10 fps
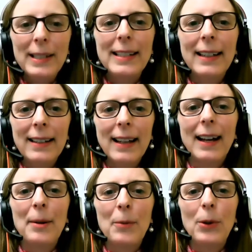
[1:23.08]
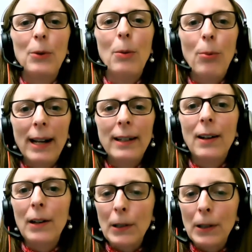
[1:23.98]
we did. We rebranded
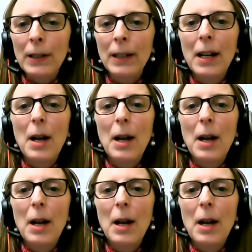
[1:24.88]
our look,